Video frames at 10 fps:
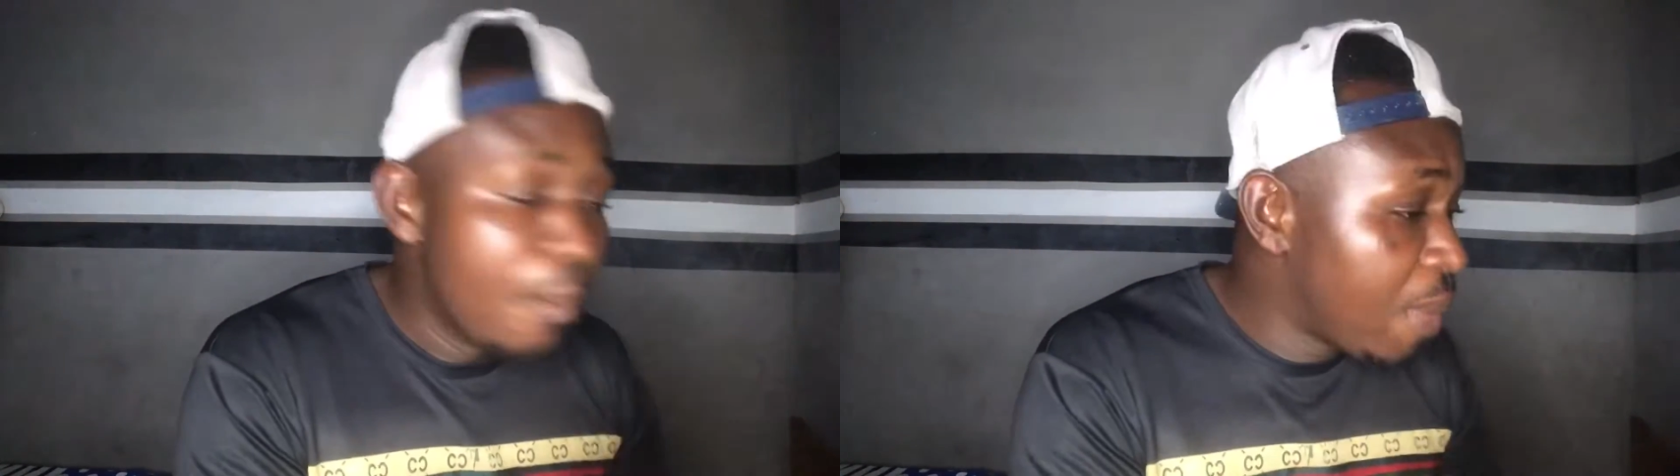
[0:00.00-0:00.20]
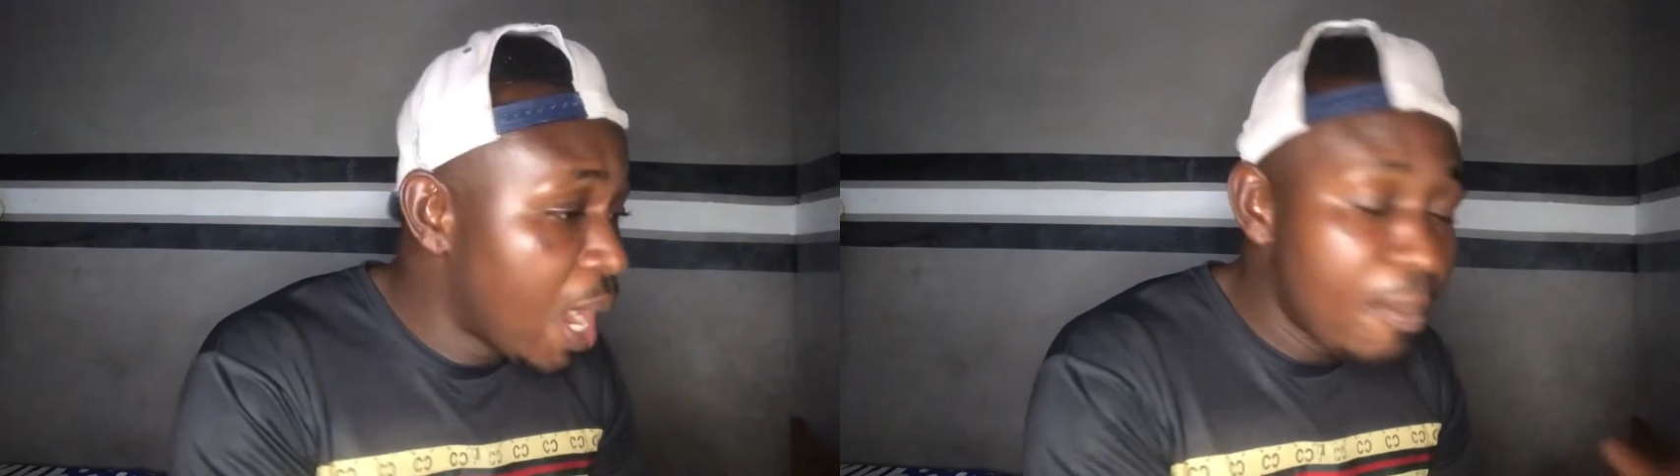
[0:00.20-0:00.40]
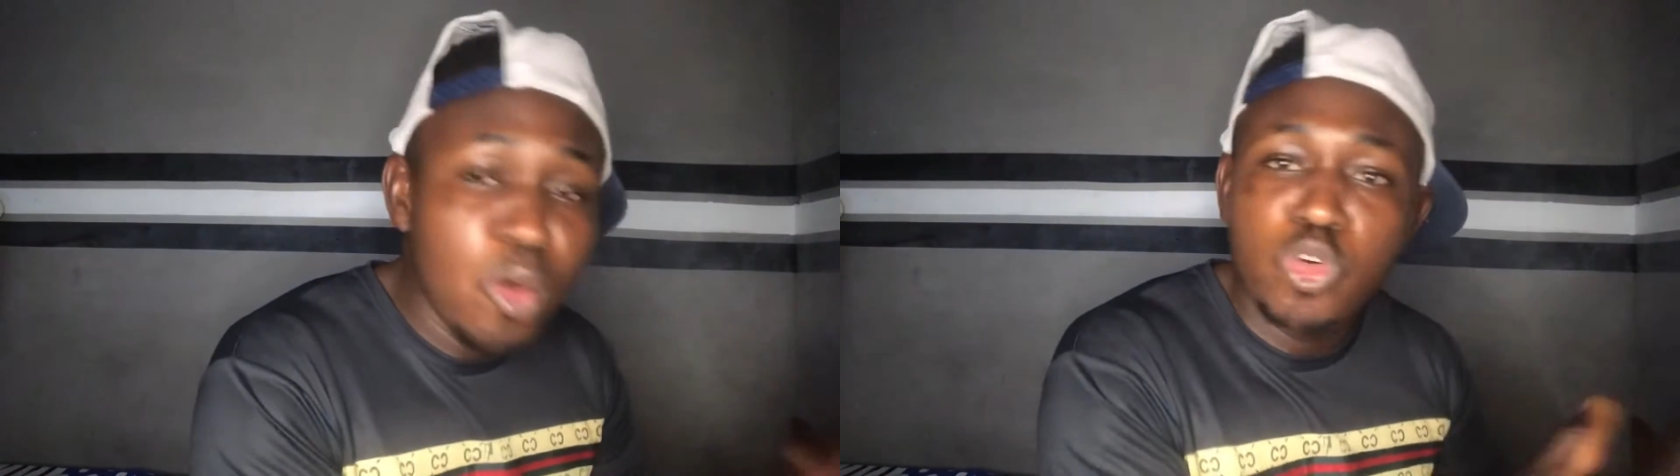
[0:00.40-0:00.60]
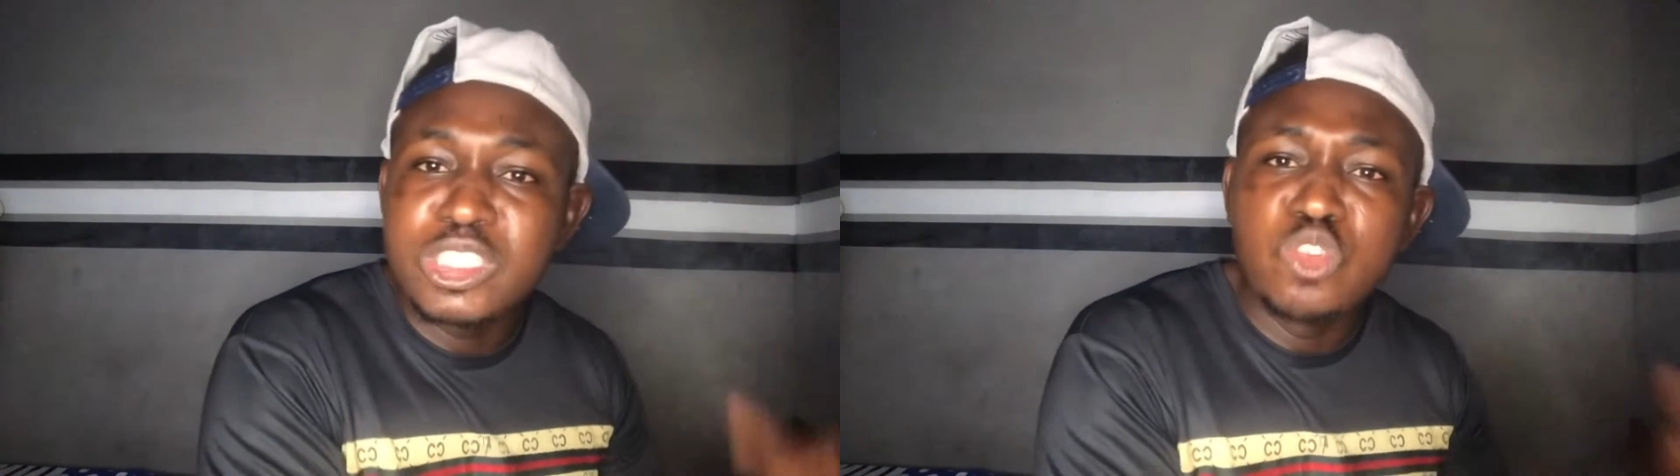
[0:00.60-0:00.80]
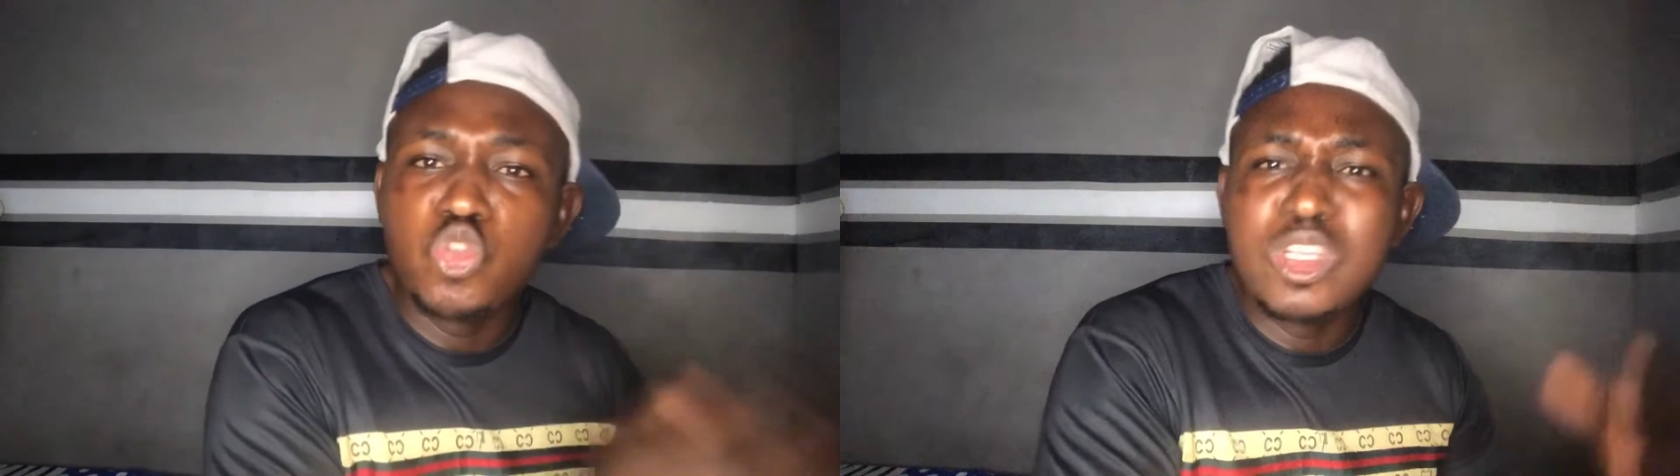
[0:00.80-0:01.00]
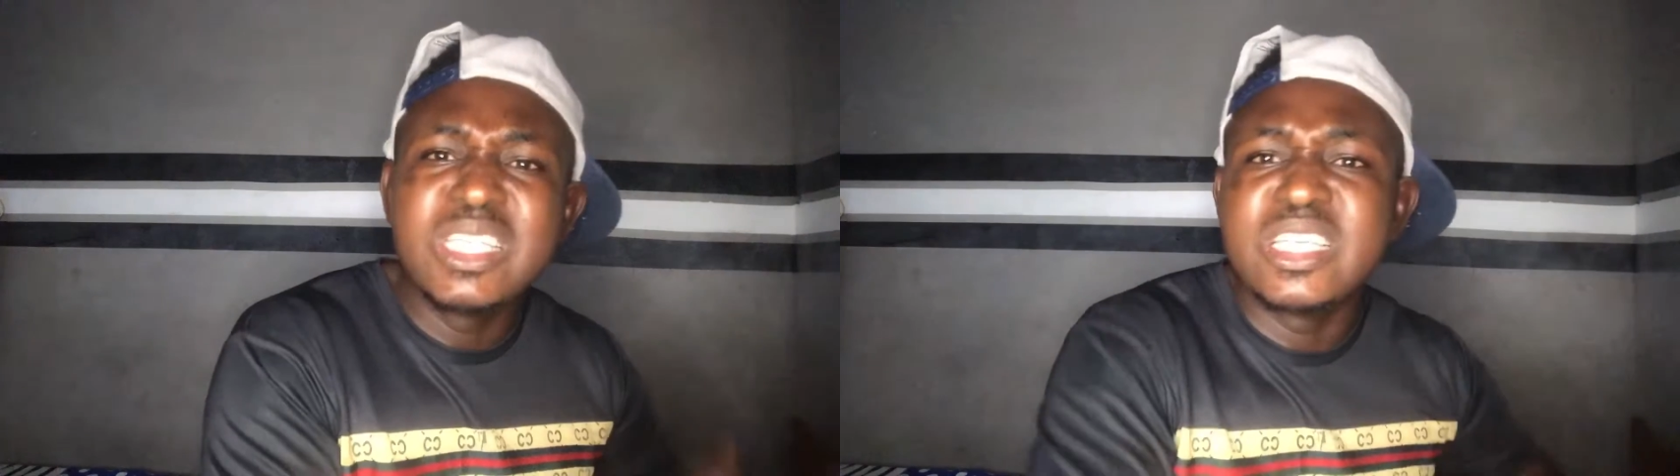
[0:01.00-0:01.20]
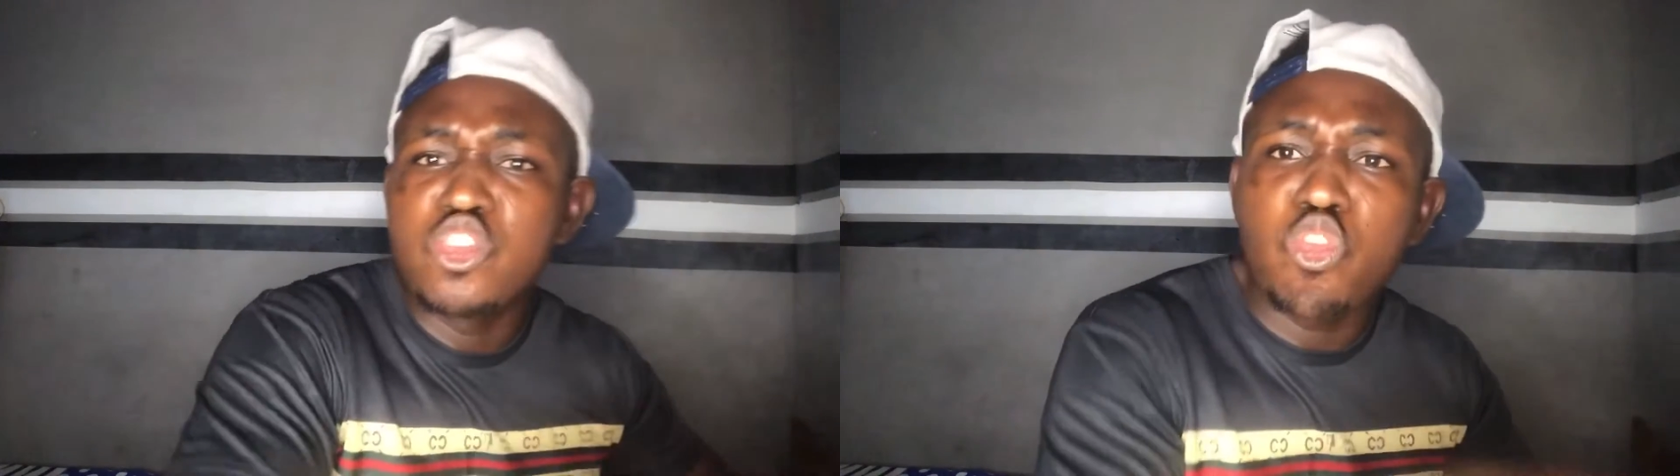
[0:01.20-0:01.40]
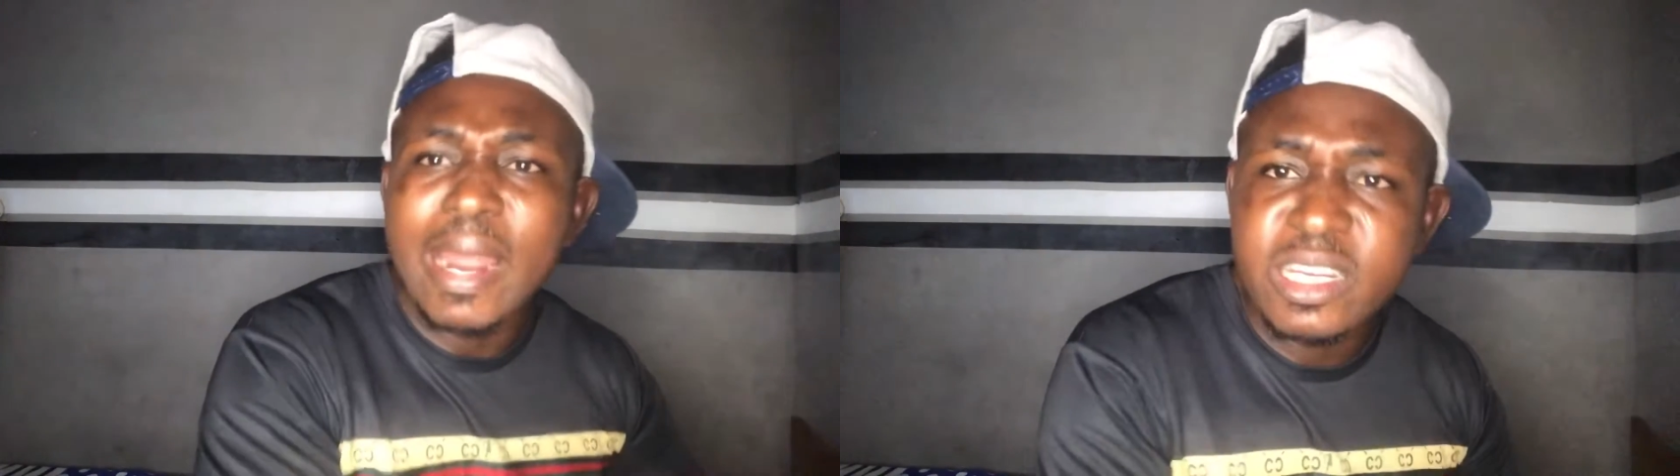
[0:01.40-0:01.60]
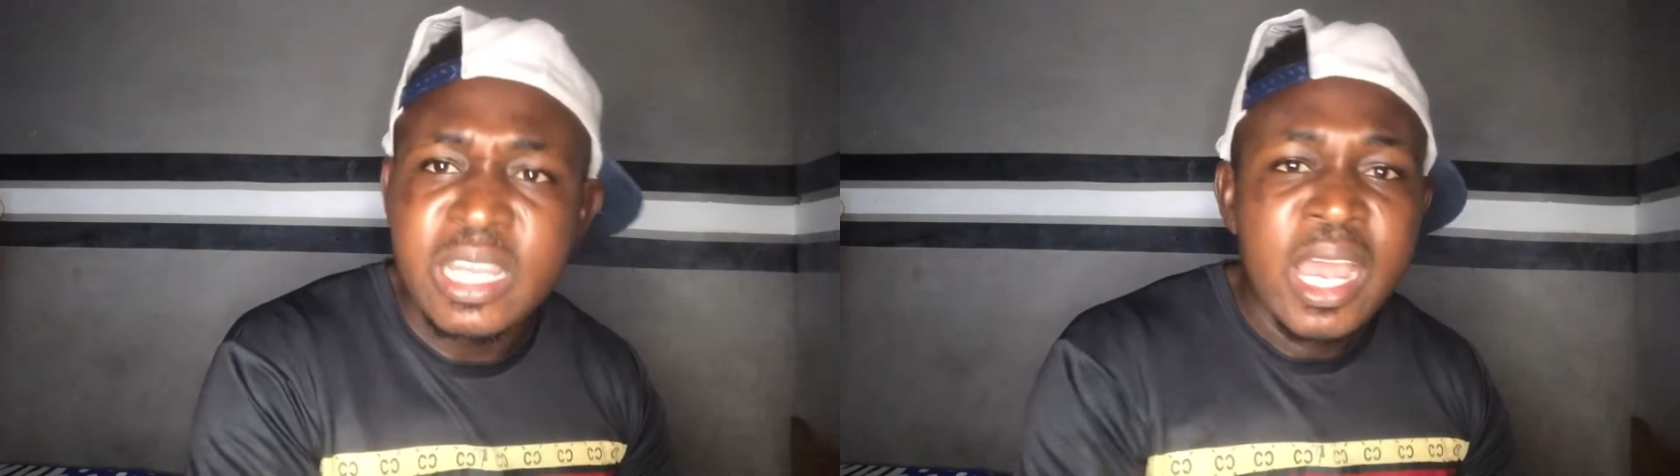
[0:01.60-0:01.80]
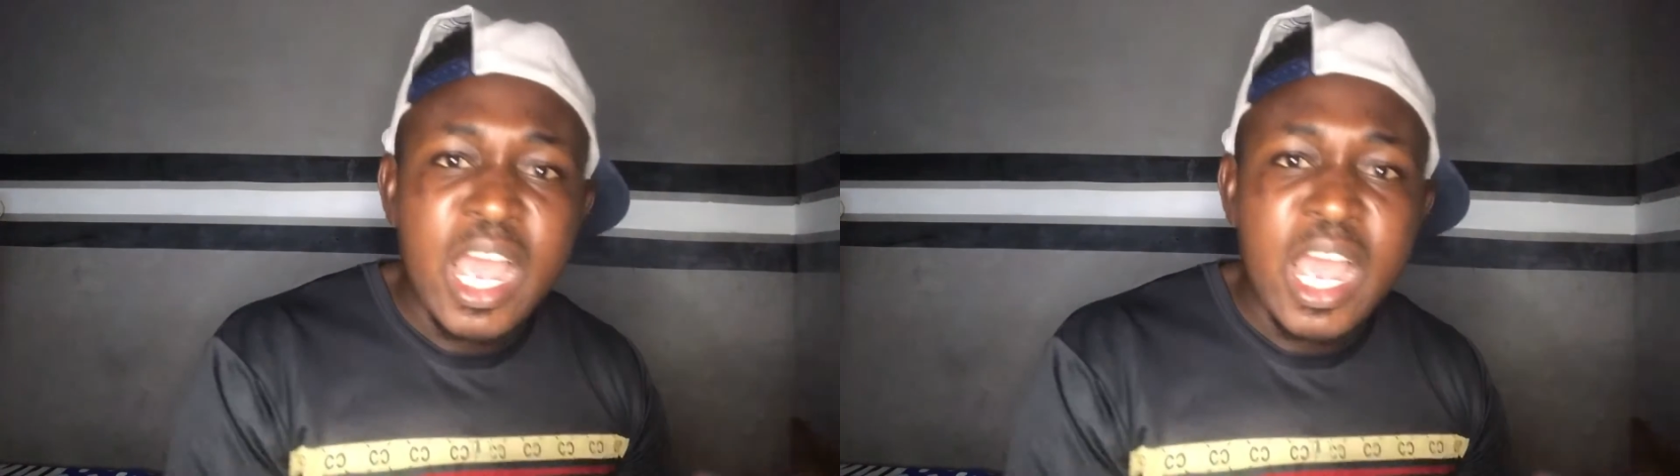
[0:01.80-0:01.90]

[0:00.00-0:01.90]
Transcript: Mahama wasn't doing things right.